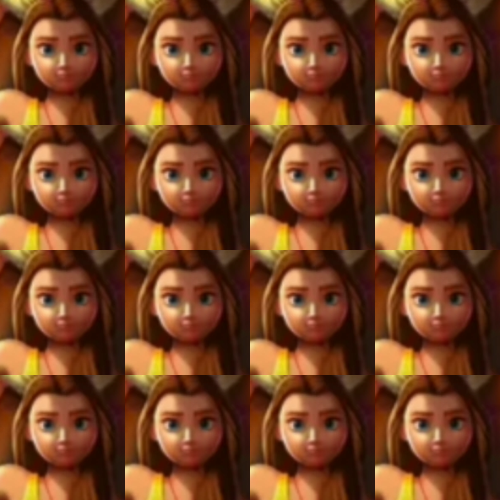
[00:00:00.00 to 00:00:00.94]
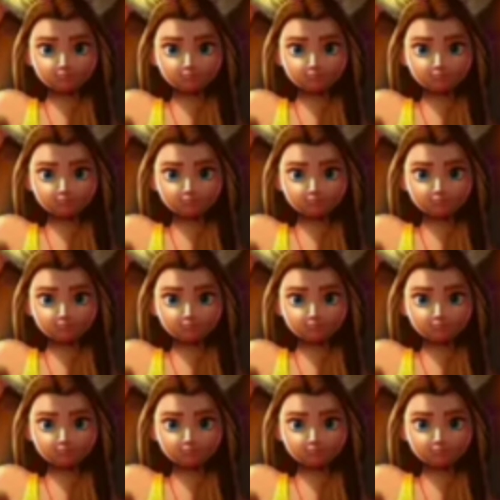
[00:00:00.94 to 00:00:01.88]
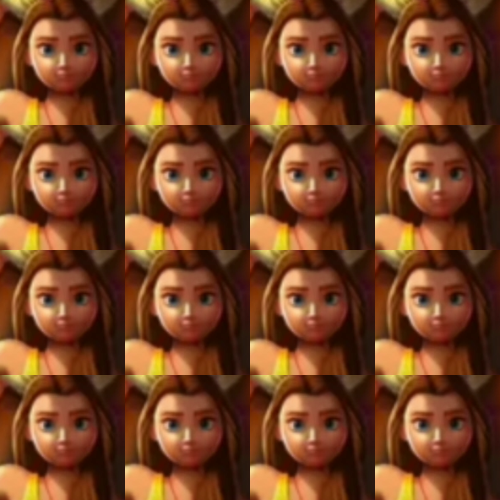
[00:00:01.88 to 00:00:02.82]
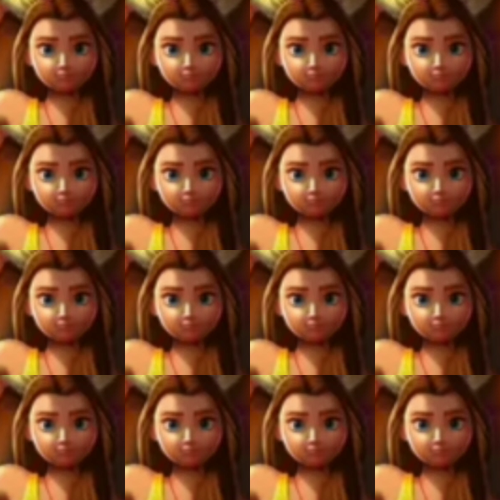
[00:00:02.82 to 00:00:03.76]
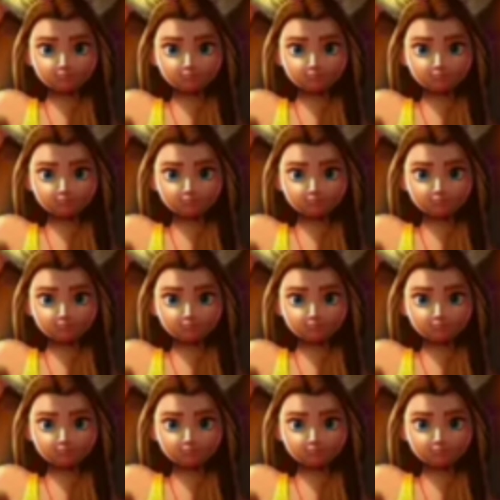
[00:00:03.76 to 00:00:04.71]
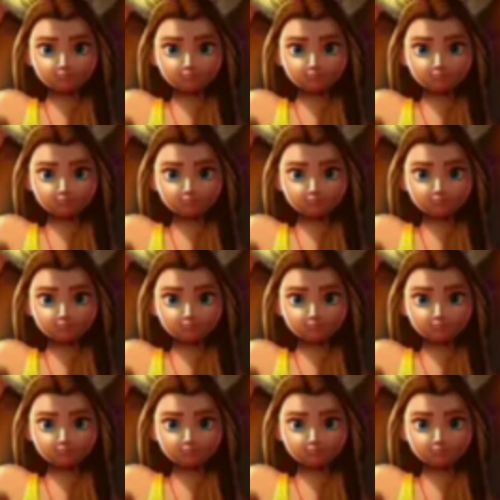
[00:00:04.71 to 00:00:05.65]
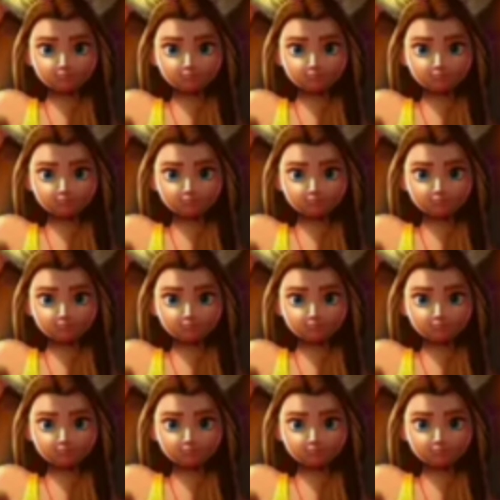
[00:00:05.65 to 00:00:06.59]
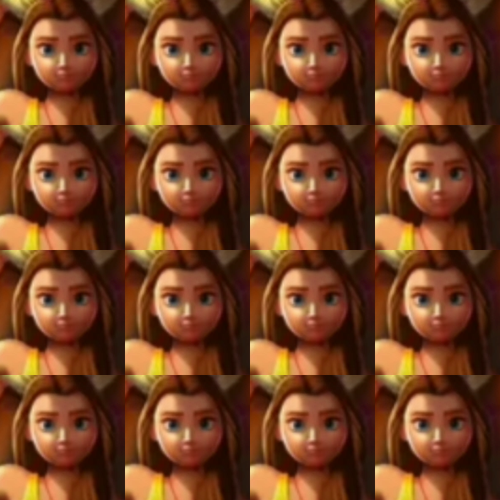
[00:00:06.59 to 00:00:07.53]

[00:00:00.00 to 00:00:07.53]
[no speech]